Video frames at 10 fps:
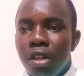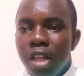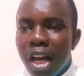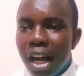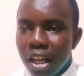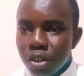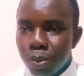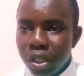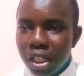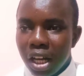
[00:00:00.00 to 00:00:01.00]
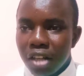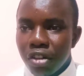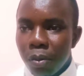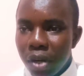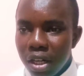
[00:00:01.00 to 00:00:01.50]
There has been a
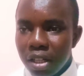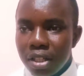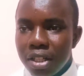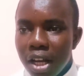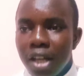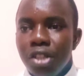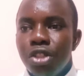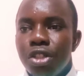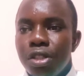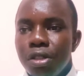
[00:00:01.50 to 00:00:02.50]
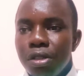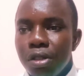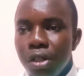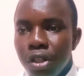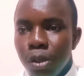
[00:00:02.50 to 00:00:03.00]
tremendous surge
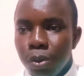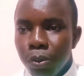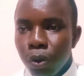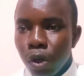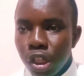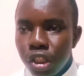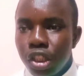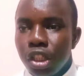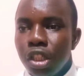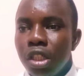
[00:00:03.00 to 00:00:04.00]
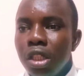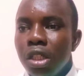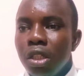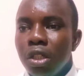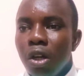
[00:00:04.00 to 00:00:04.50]
in the population
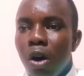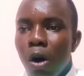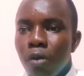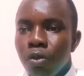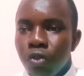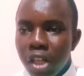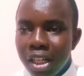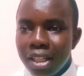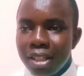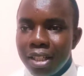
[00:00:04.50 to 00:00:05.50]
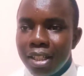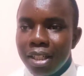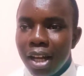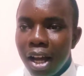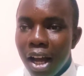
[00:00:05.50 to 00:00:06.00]
of
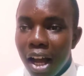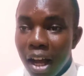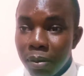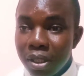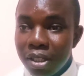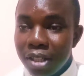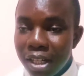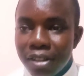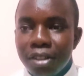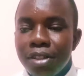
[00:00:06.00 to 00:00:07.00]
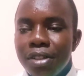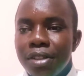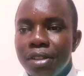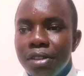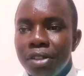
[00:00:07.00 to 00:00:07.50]
various urban
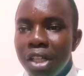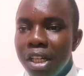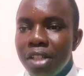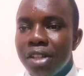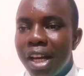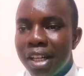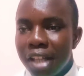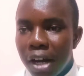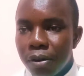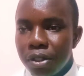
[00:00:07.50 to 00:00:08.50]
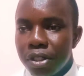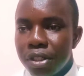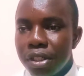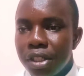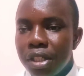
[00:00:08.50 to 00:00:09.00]
centers, cities, and towns.
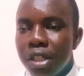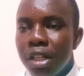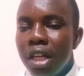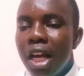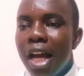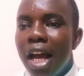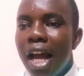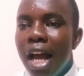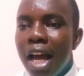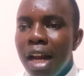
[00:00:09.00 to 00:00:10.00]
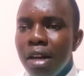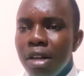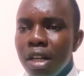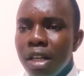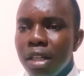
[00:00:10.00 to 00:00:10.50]
And
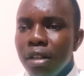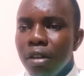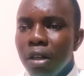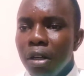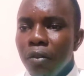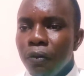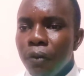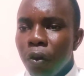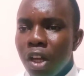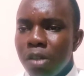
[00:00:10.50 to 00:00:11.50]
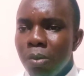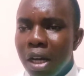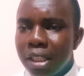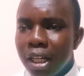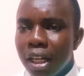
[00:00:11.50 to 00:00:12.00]
uh, for that
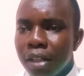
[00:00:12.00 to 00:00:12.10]
matter,